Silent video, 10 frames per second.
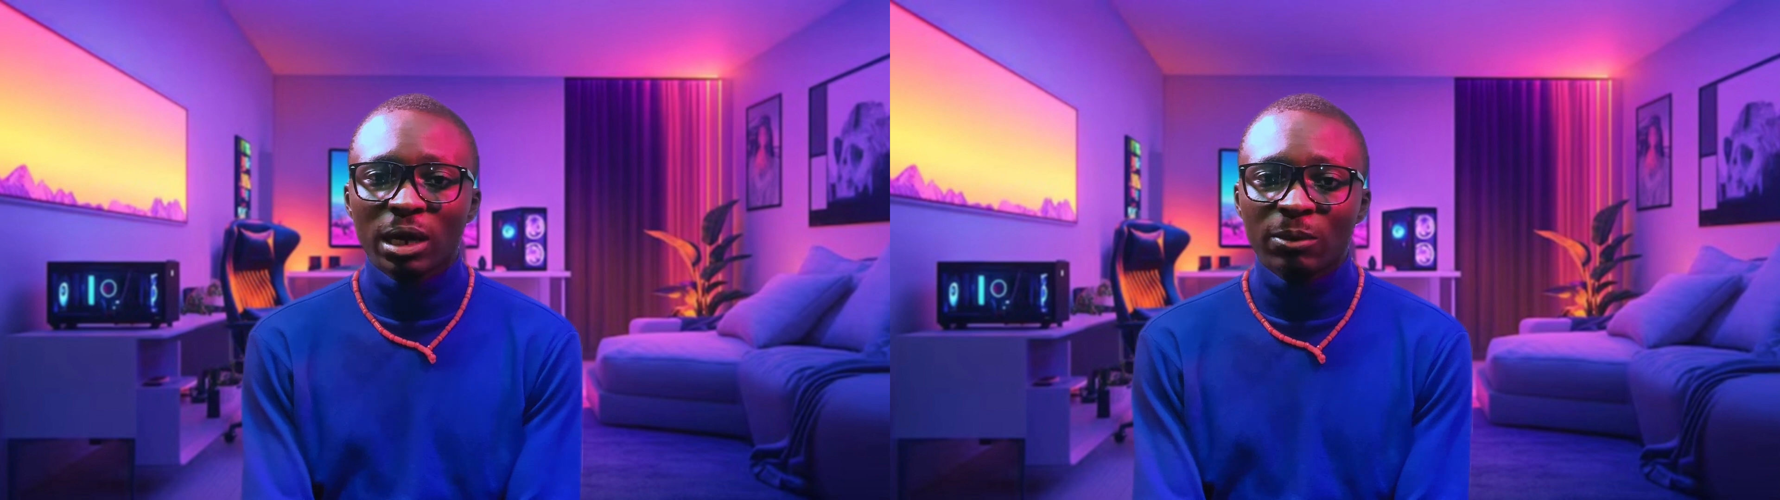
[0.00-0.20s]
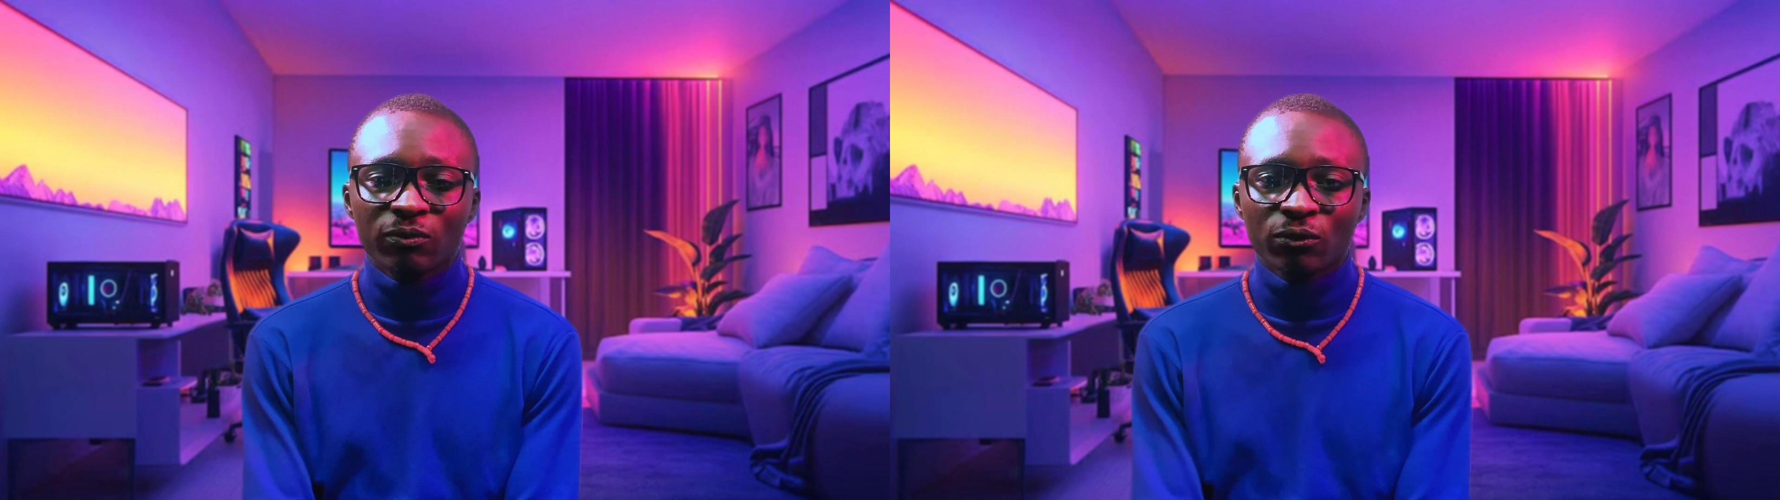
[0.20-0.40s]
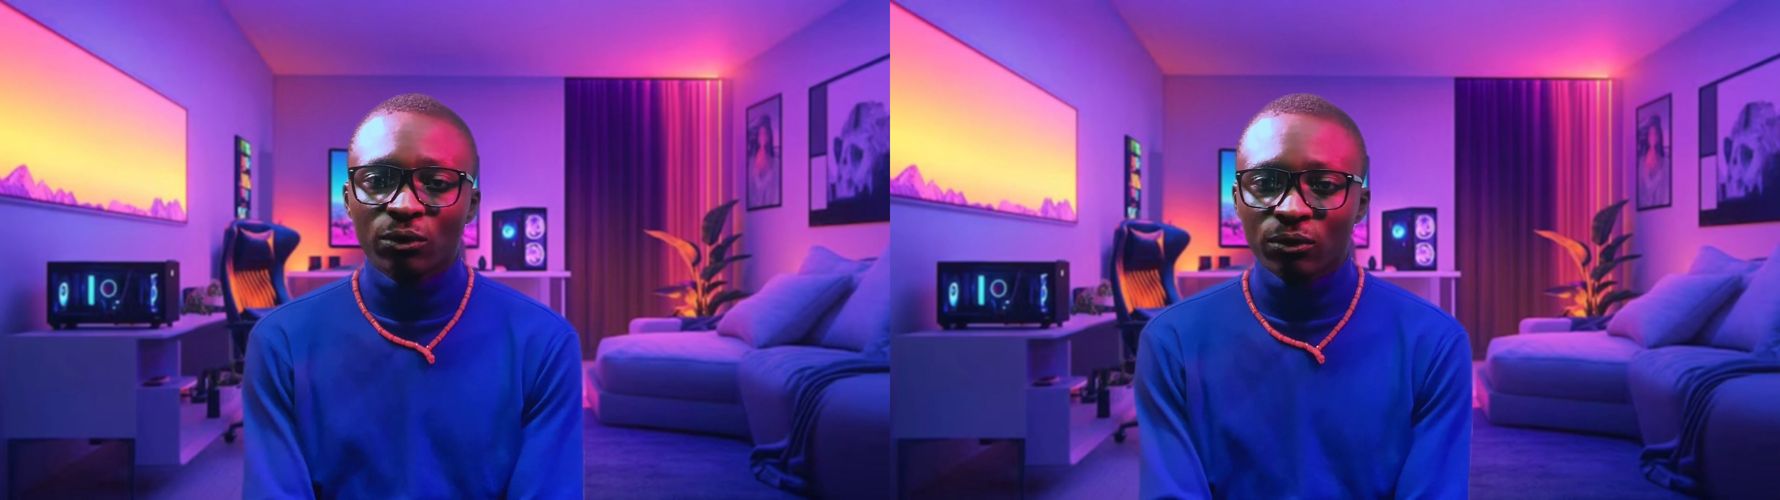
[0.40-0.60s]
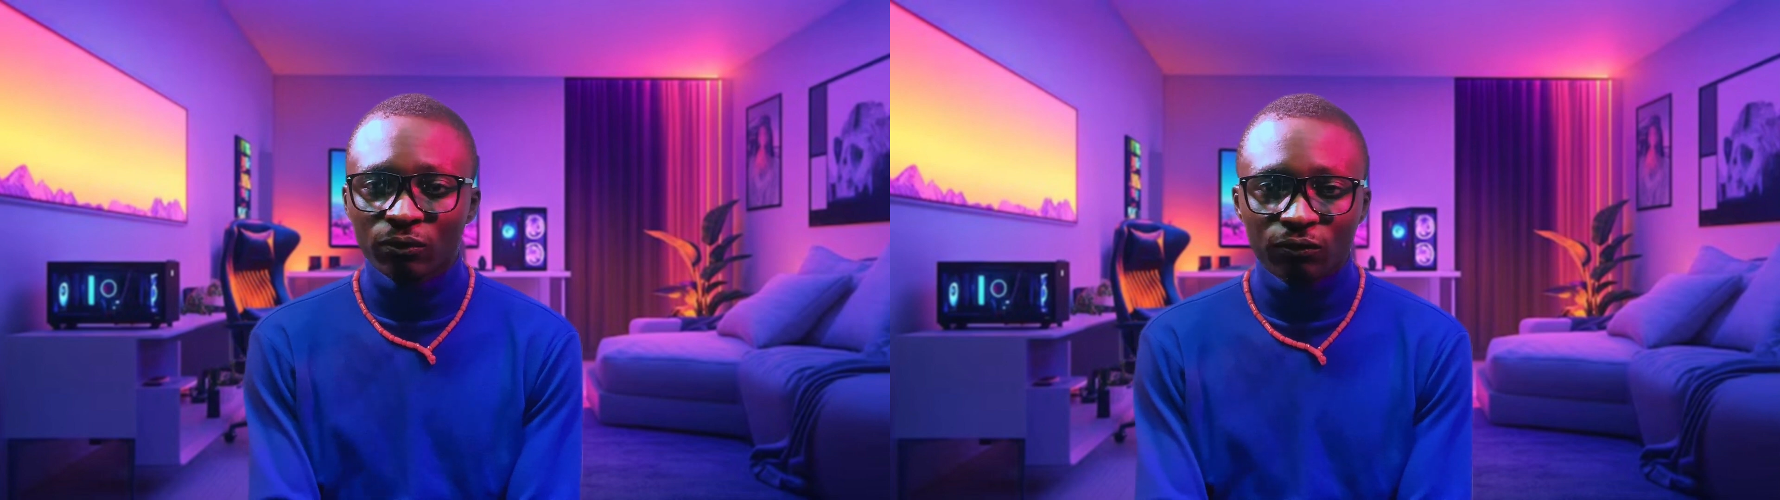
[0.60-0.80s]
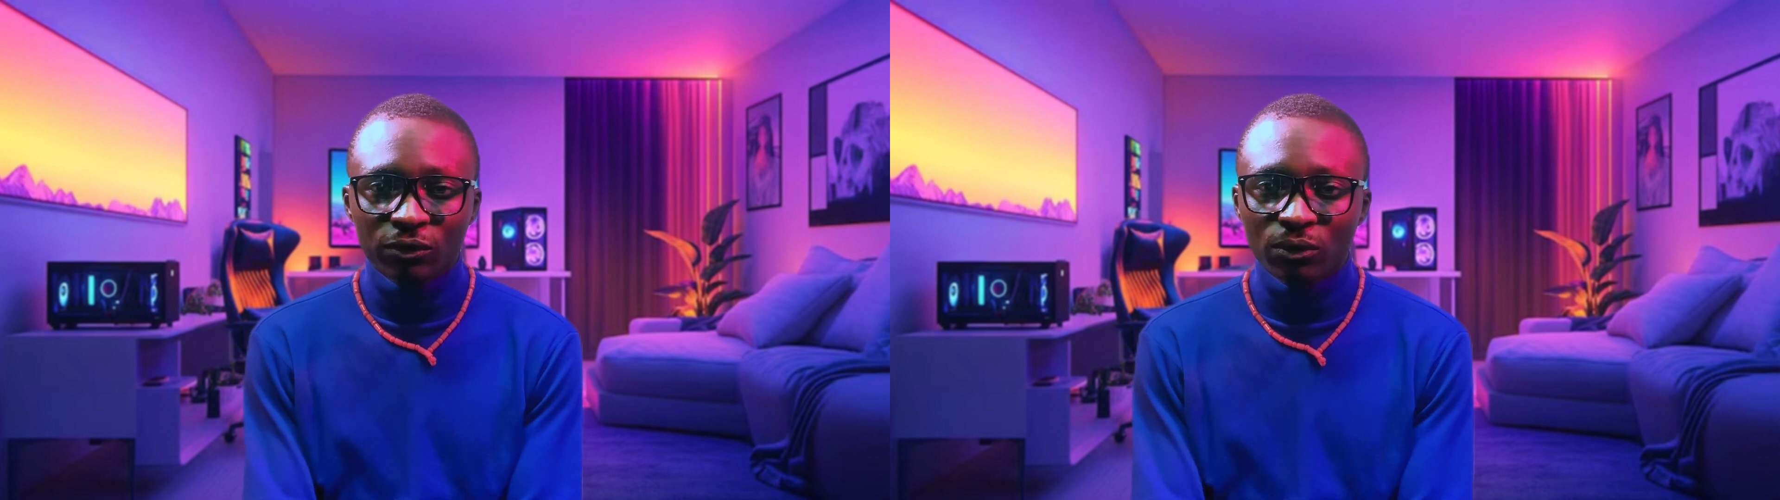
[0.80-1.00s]
app for
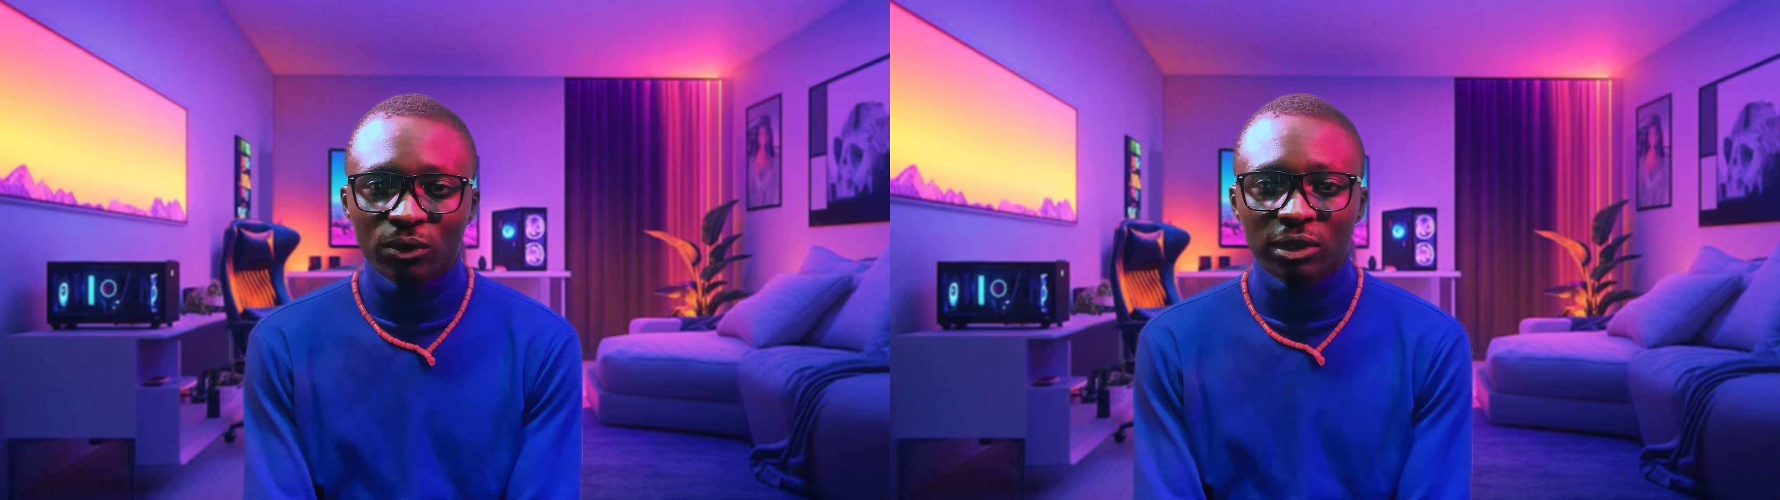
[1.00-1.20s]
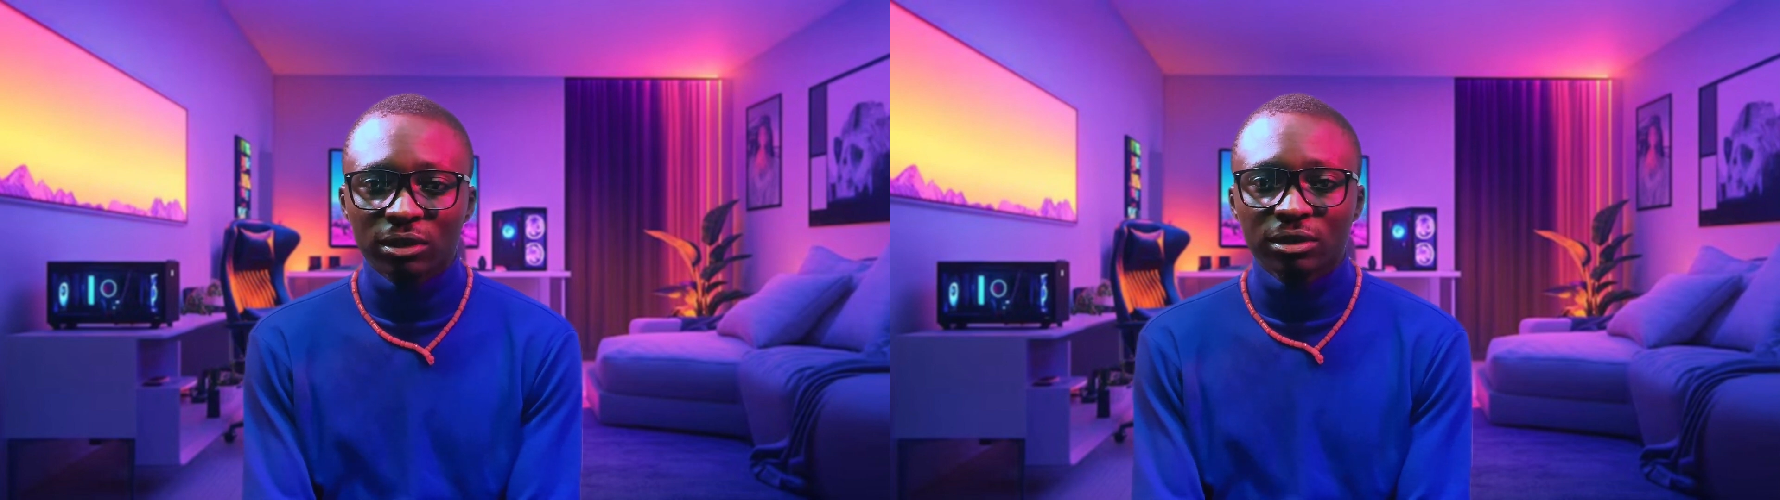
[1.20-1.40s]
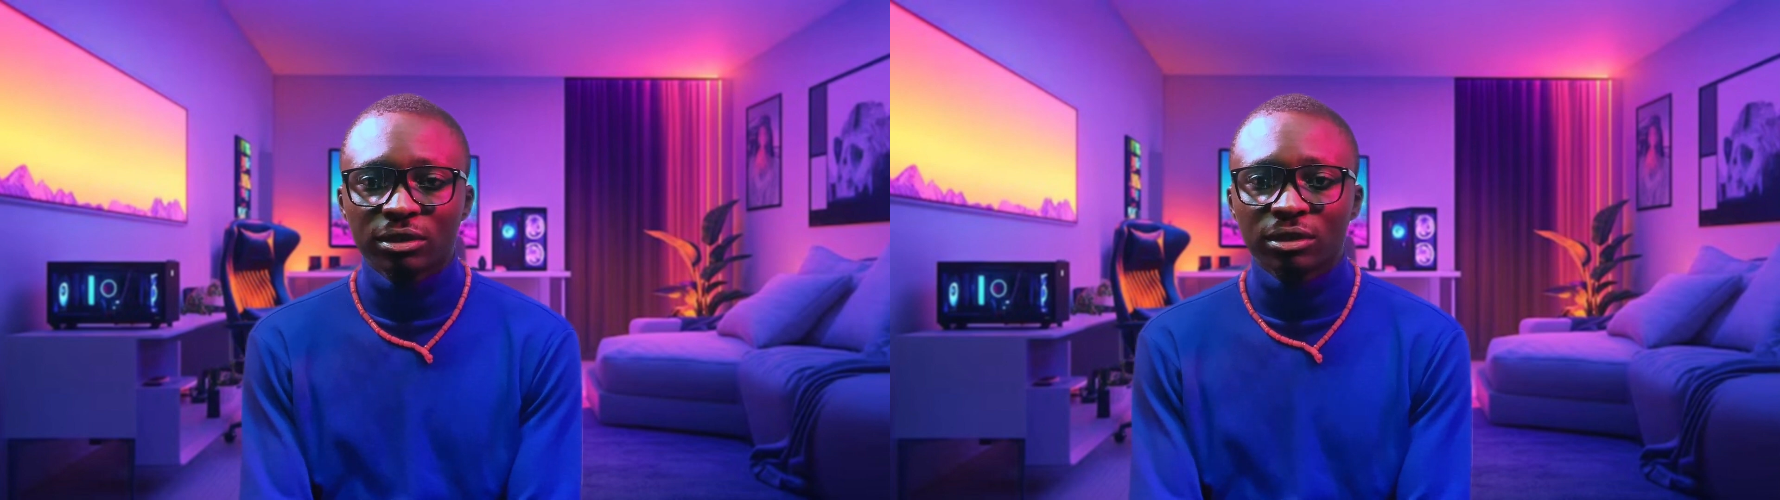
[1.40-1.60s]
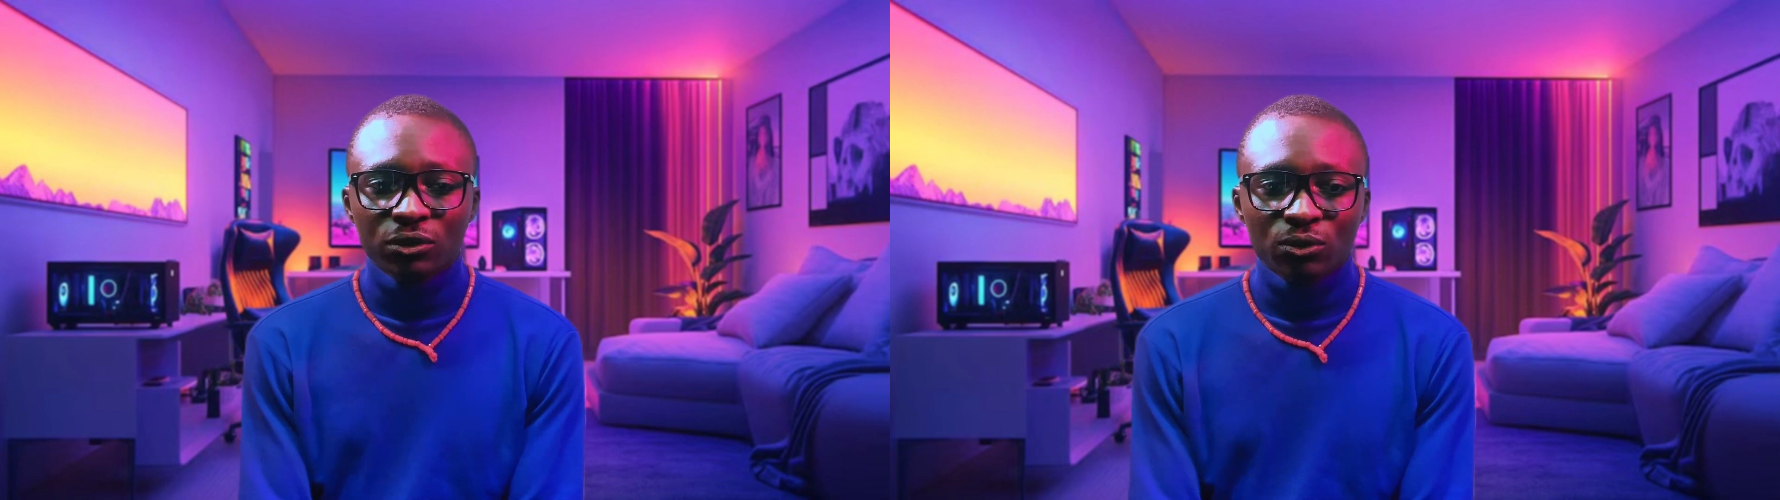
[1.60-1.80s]
video editing.